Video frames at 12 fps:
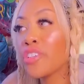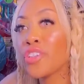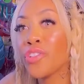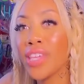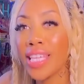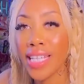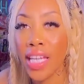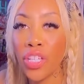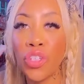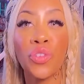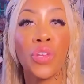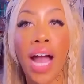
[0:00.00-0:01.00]
you to do this. I need
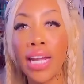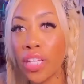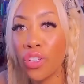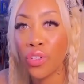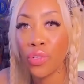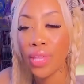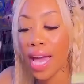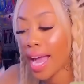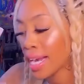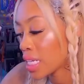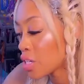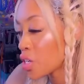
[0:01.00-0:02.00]
you to do that. I
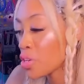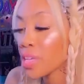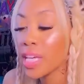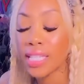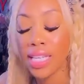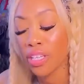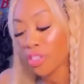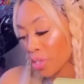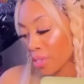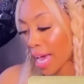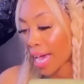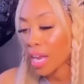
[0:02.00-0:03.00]
need you to do this. I need you to do
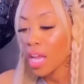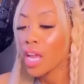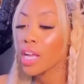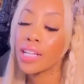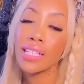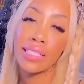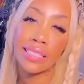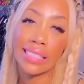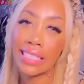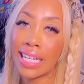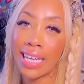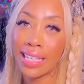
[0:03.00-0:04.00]
that. You're like,
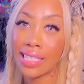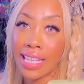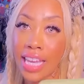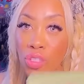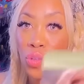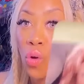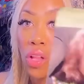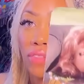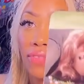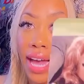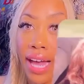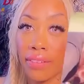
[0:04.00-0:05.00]
I just can't do all of
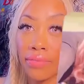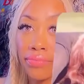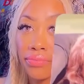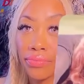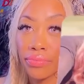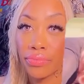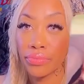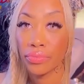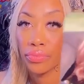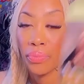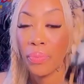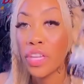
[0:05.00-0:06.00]
that
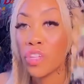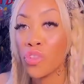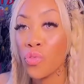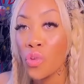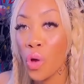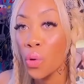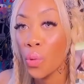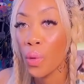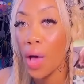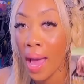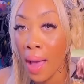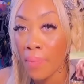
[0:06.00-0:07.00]
because you know what will
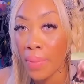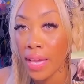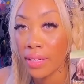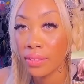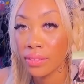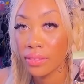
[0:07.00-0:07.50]
happen.